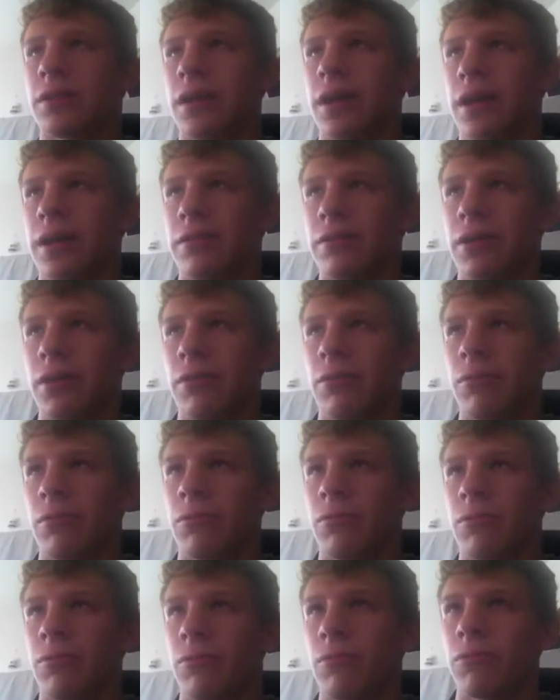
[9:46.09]
I don't know
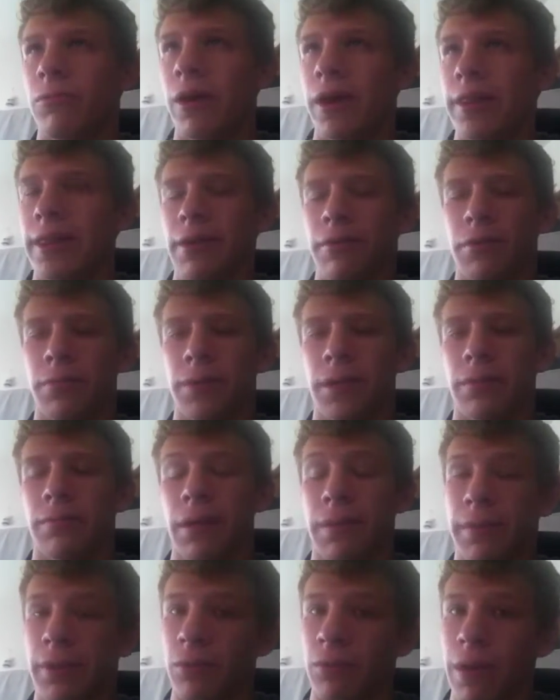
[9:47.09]
why that would be,
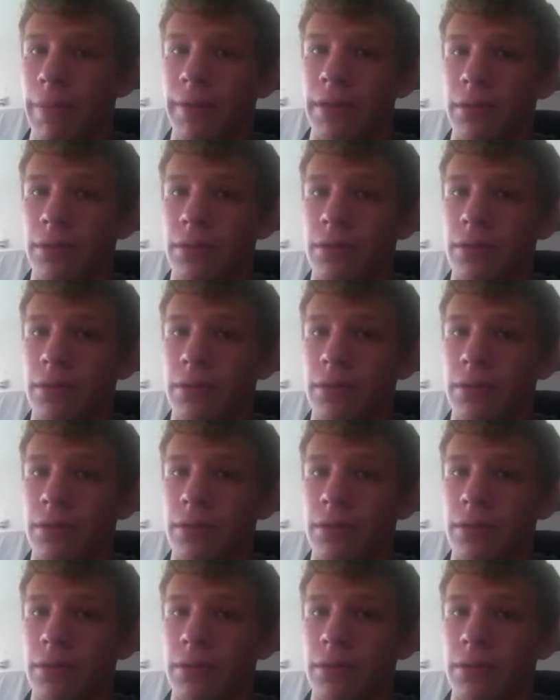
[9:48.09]
maybe a weapon.